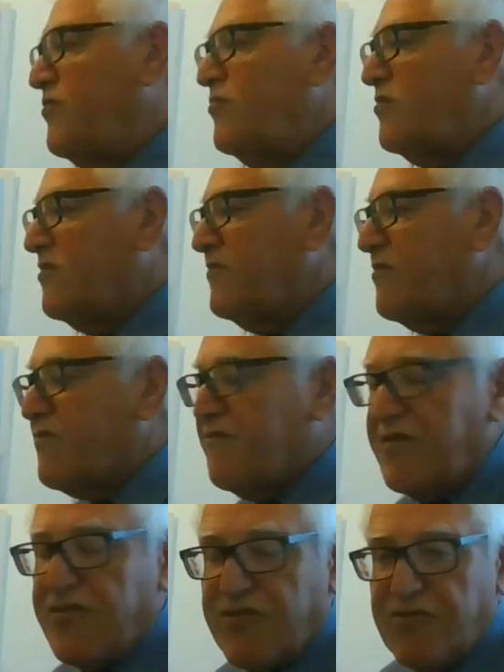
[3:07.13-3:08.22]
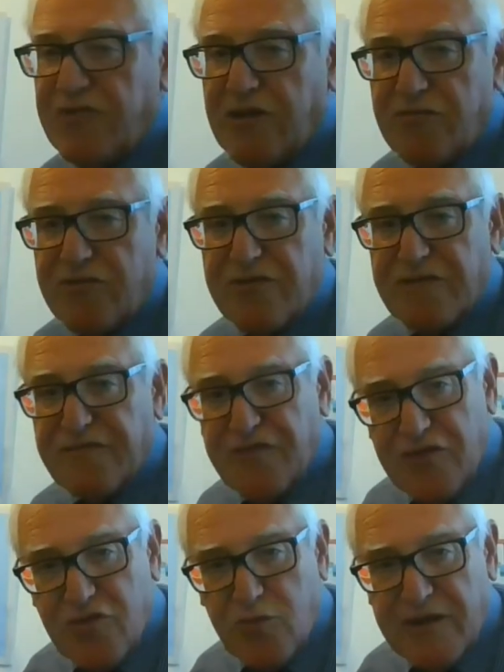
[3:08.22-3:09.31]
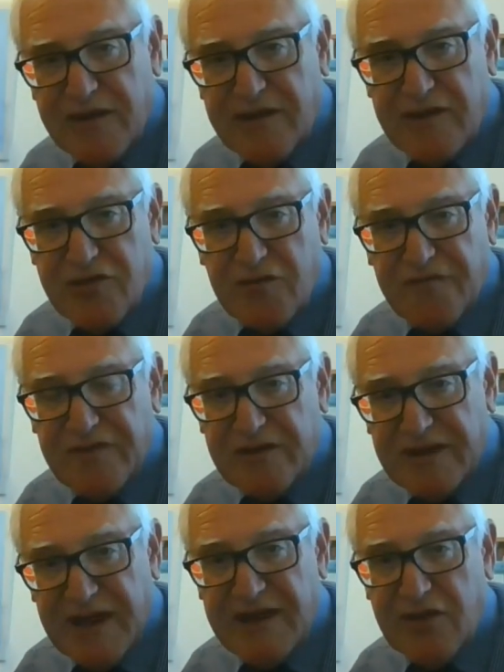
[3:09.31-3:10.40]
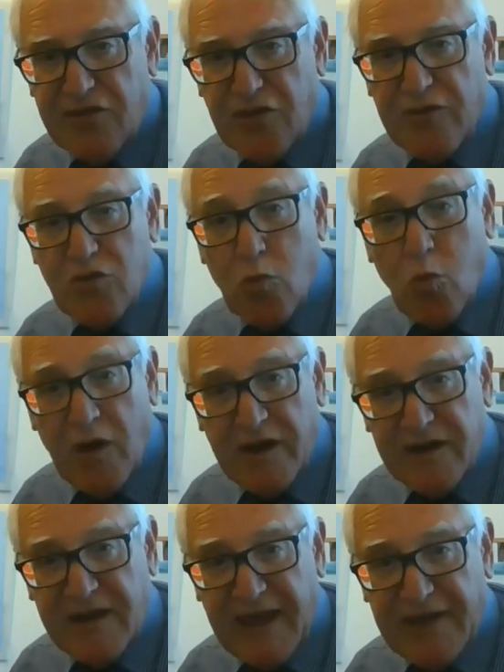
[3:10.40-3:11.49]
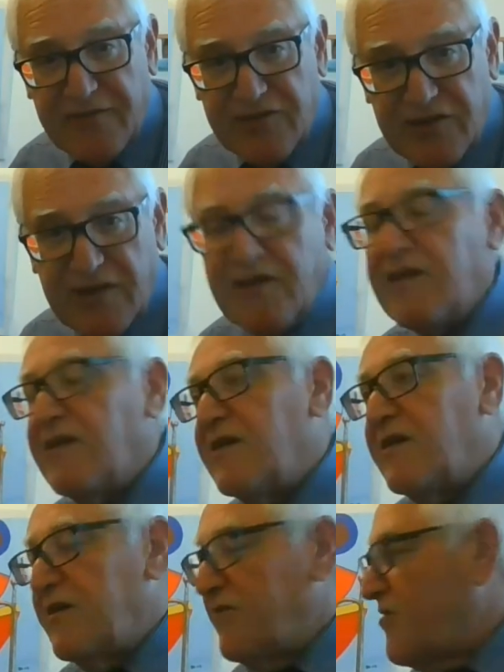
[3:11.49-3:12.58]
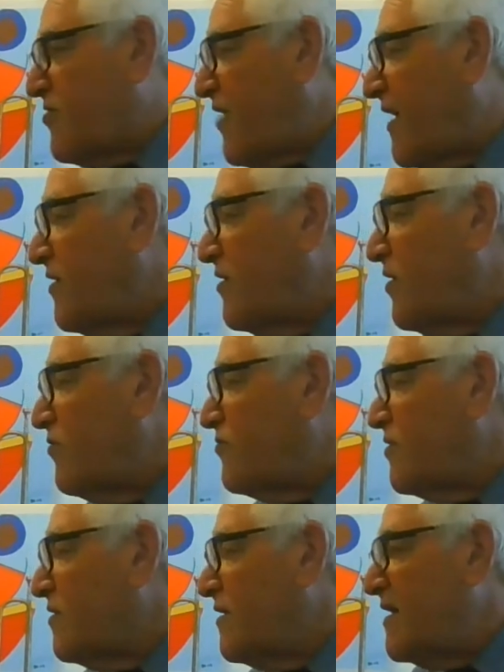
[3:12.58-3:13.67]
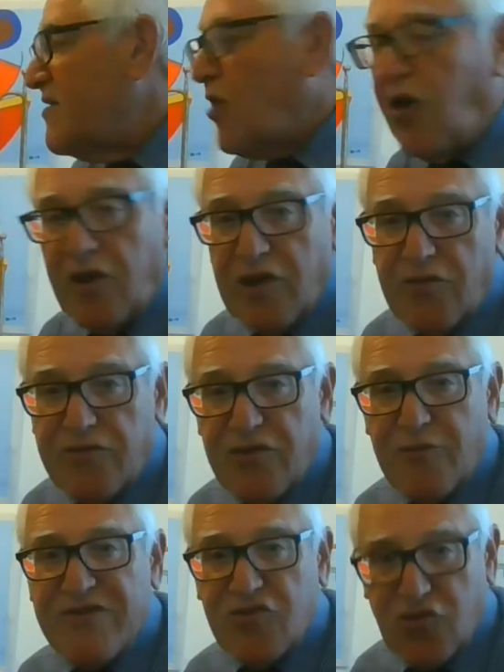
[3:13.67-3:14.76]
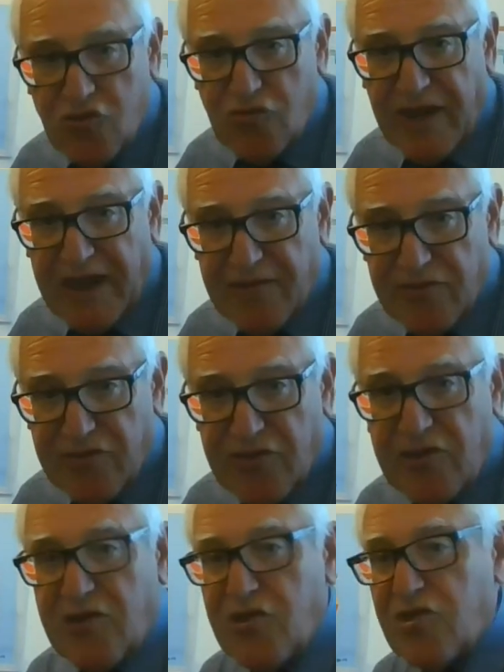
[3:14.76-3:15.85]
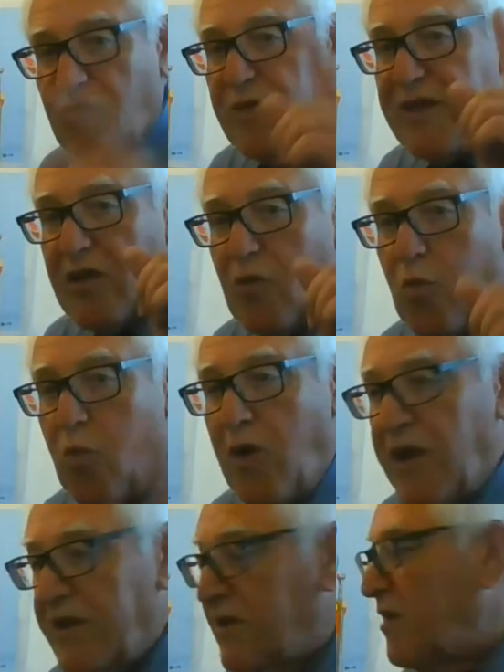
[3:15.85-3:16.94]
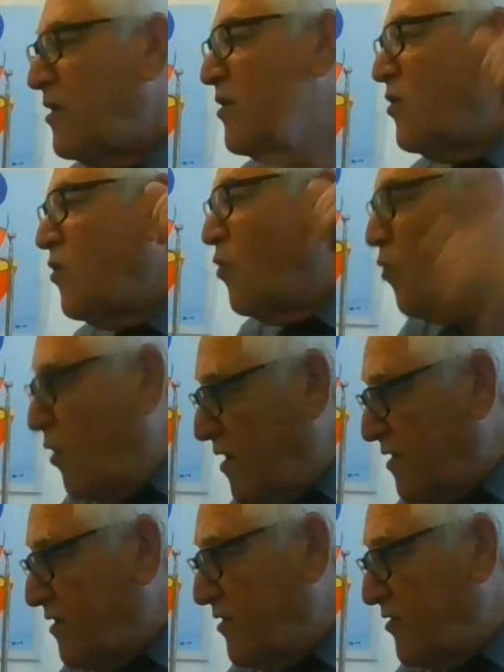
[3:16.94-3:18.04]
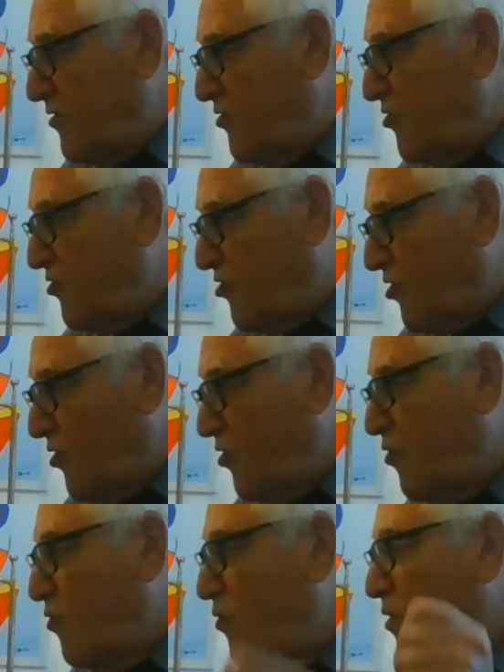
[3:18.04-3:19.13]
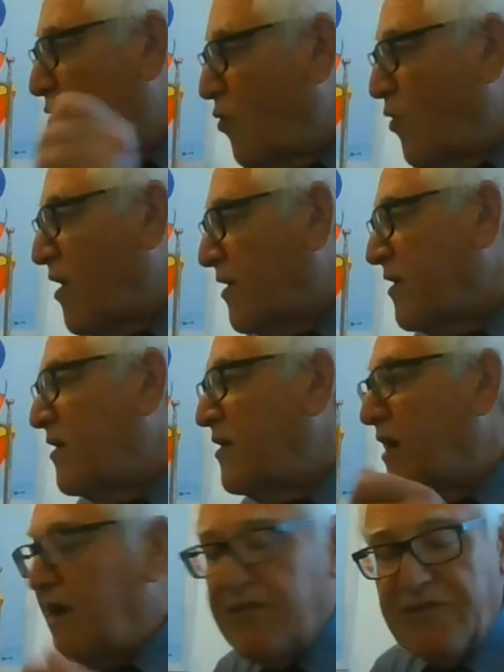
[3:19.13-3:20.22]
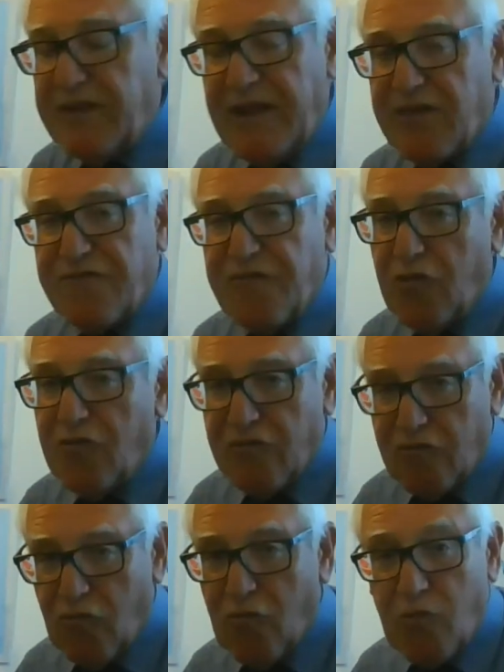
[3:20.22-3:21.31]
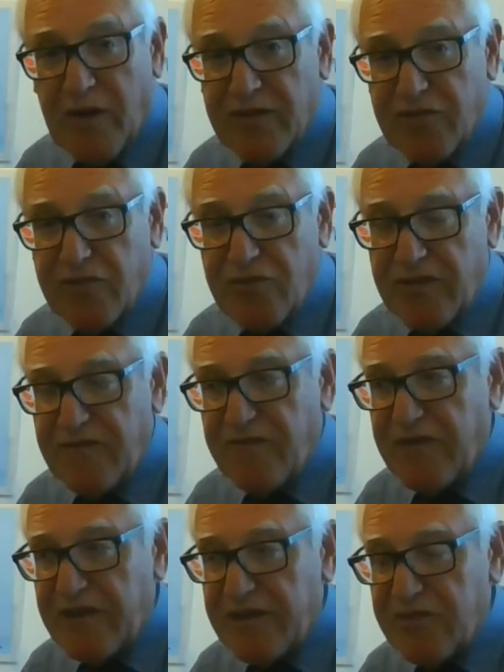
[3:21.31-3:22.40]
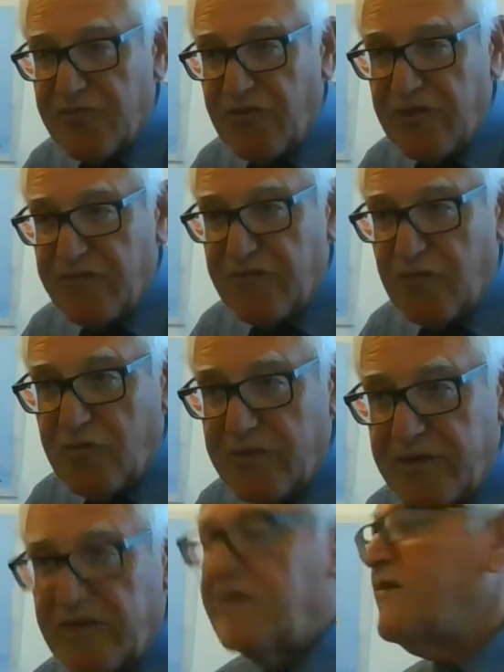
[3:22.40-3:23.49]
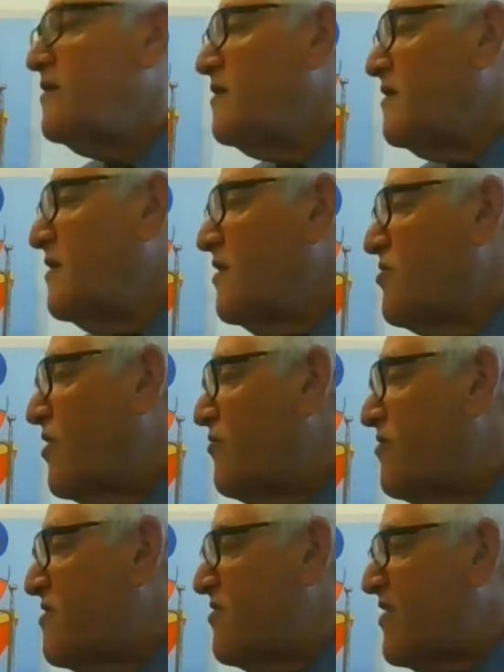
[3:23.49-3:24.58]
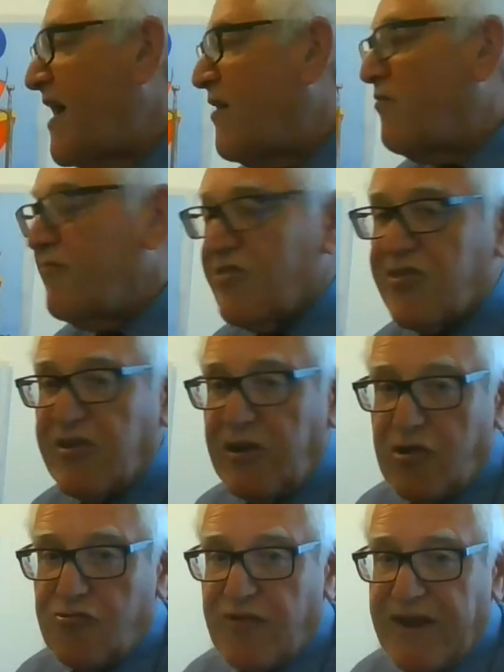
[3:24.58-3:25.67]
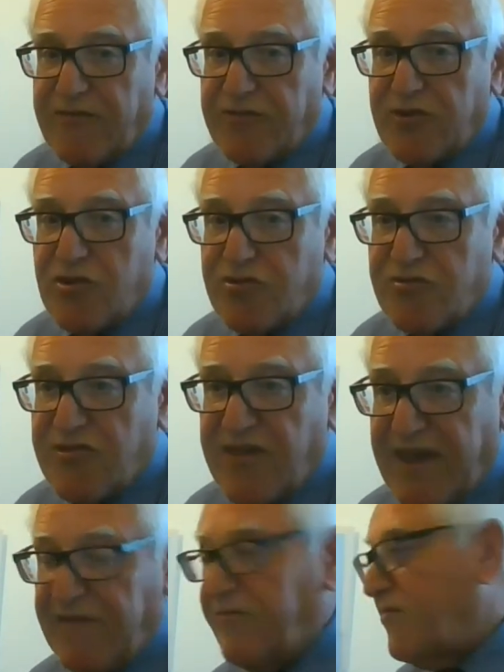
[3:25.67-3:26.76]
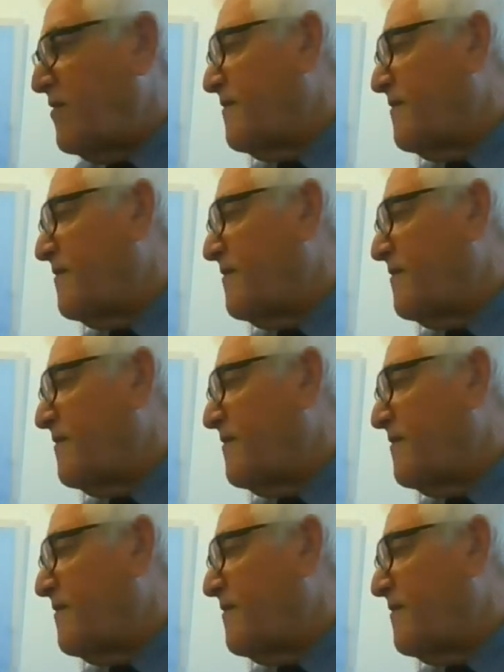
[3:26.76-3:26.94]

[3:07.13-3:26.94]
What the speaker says: you look at those first two notes, the first one is filled in, so it's one count. The second note is hollow, so it's two counts. So we go one, one, two, one, and then the next four are all one, so they're fairly straightforward. So this is how slow round should sound.